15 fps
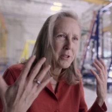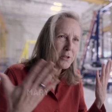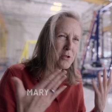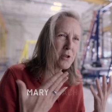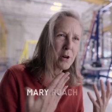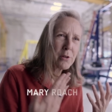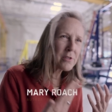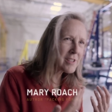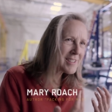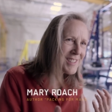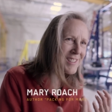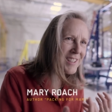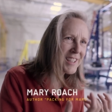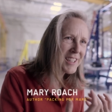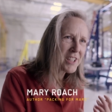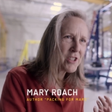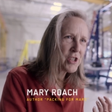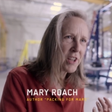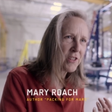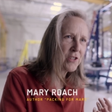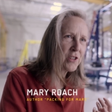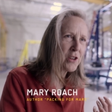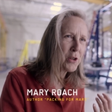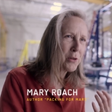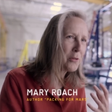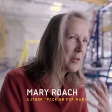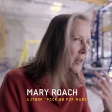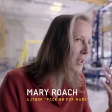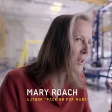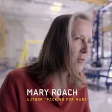Your nose is congested, you
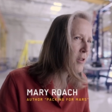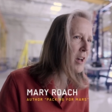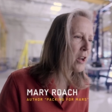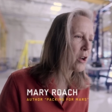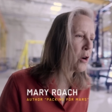feel like you've got a